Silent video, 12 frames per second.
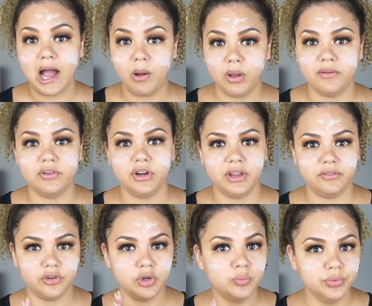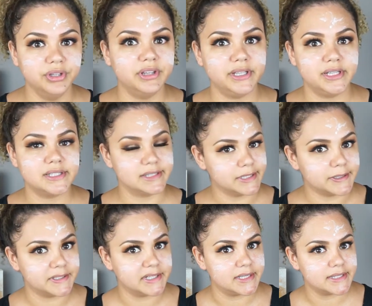However, if you're really
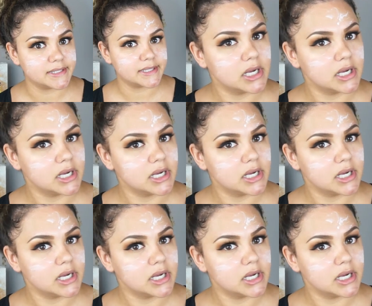serious,